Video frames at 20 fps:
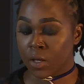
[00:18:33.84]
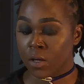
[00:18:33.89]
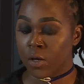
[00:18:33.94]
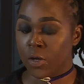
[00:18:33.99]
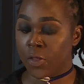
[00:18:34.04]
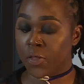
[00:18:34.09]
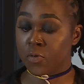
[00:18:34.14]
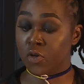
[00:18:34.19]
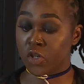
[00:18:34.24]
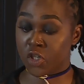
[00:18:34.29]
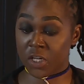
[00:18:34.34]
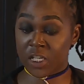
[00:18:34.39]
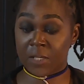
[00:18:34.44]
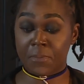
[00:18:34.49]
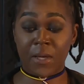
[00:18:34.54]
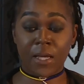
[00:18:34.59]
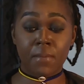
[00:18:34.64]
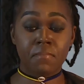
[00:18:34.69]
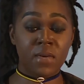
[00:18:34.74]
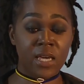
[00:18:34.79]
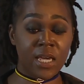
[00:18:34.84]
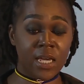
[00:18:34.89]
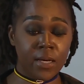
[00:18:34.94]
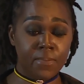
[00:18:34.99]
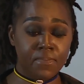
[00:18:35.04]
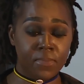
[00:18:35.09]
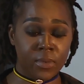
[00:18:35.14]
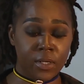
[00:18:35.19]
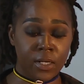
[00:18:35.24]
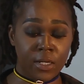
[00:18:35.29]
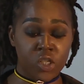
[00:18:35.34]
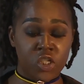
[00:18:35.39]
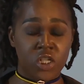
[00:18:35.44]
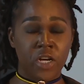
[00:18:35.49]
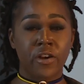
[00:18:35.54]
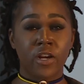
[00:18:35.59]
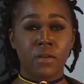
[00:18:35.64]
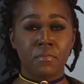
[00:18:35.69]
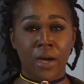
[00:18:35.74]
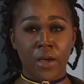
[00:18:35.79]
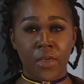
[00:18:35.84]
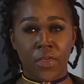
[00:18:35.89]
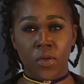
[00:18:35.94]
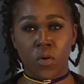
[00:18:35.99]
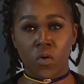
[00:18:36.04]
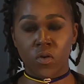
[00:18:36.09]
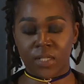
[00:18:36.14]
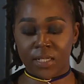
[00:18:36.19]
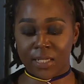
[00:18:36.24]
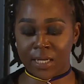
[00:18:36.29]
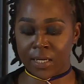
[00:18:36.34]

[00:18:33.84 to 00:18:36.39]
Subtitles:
Through just being me, sharing my thoughts